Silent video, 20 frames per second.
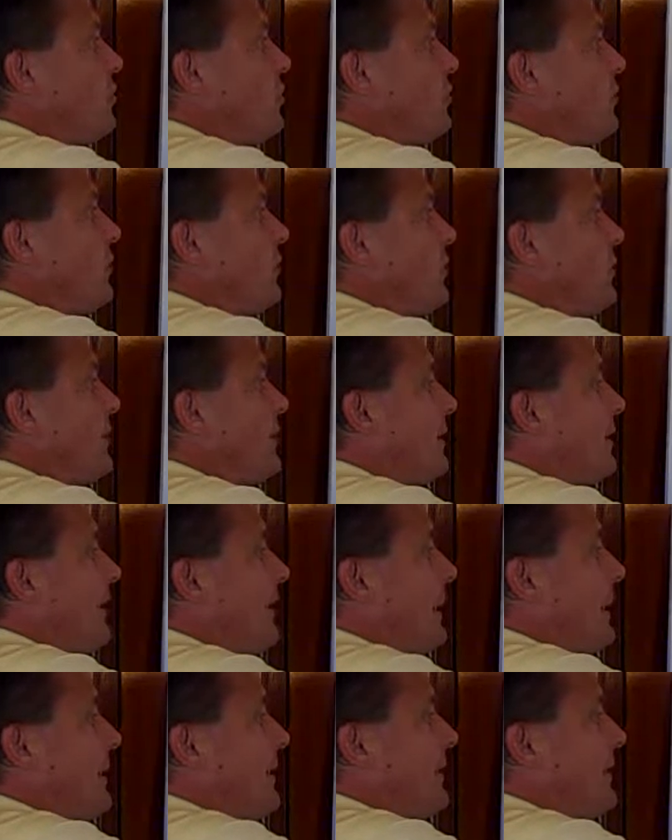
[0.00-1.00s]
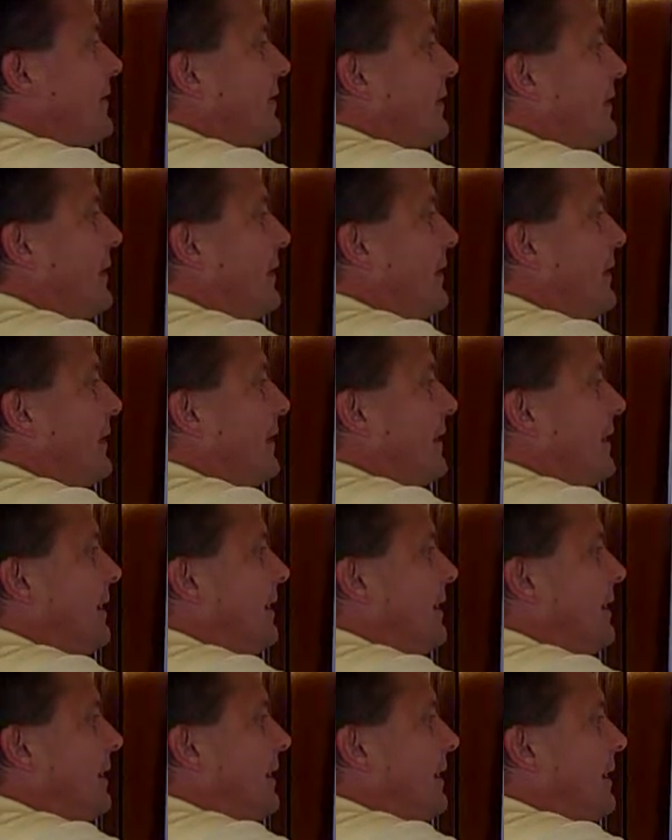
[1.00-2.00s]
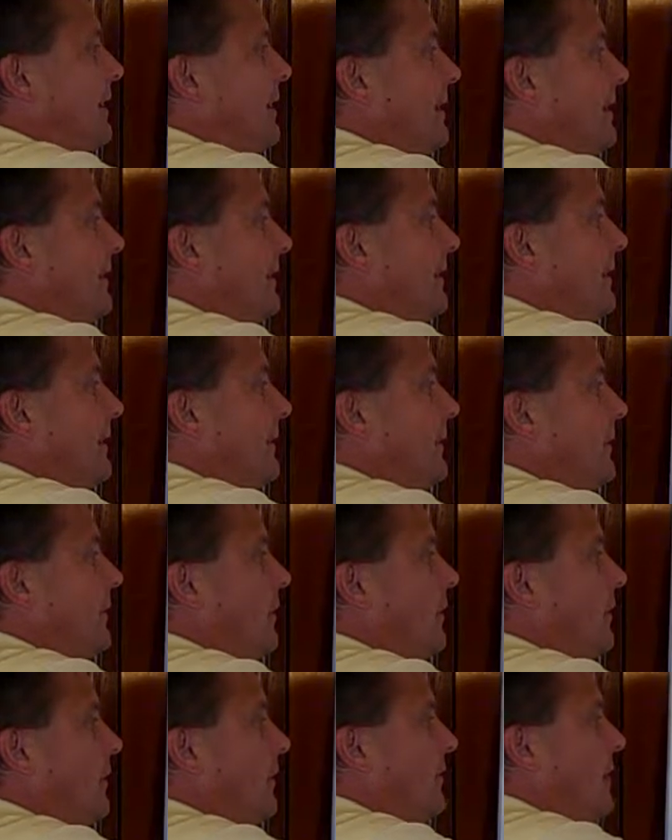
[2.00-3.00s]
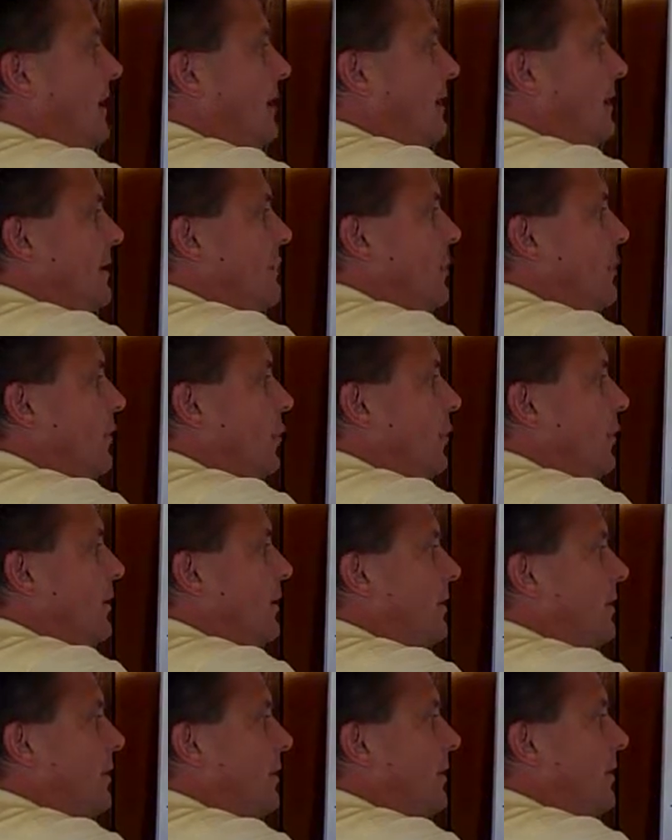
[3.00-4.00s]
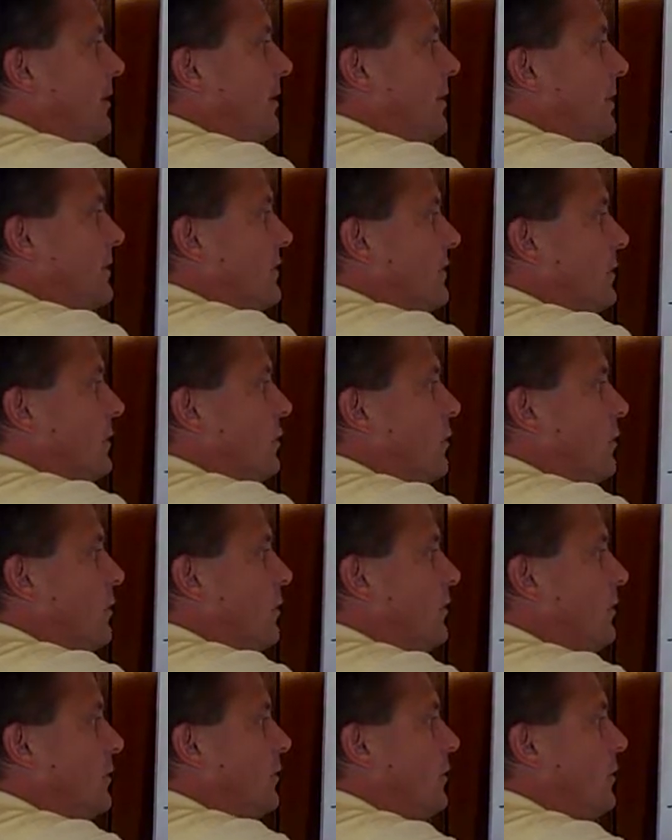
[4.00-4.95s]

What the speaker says: should realize that 10 can be broken down into 5 and 2.